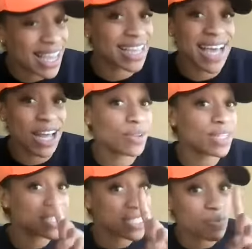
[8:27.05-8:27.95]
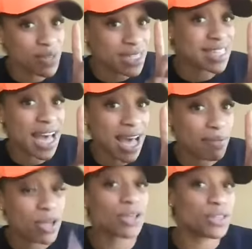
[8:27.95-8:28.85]
And not only just one
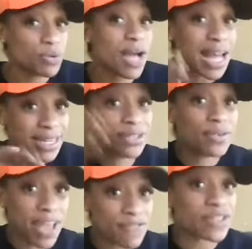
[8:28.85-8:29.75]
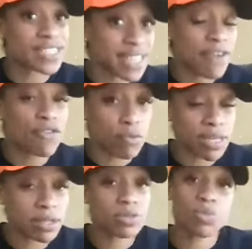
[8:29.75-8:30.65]
time, you got to do that for several
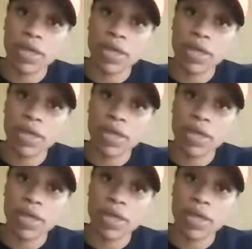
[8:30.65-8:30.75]
meals.